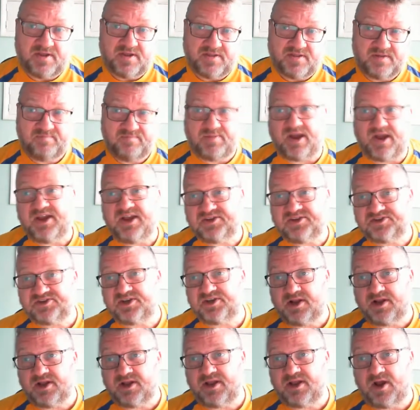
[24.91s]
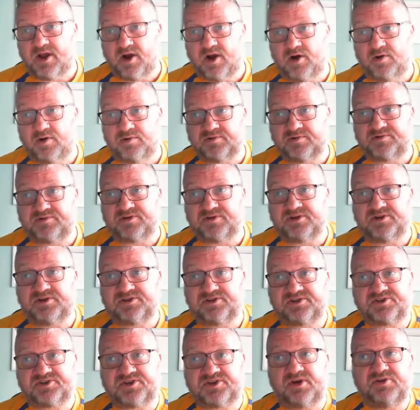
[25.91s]
They basically hold that
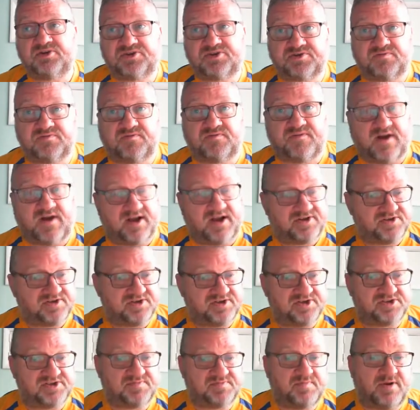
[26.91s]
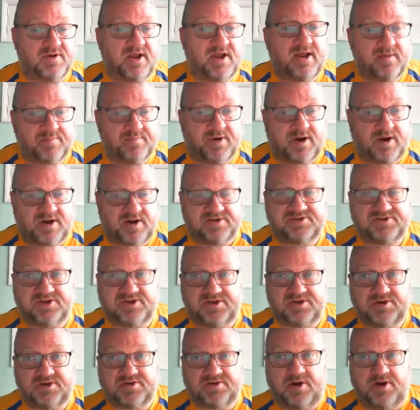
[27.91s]
social factors play a part
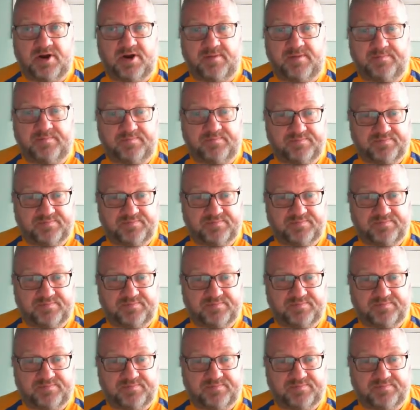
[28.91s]
in crime.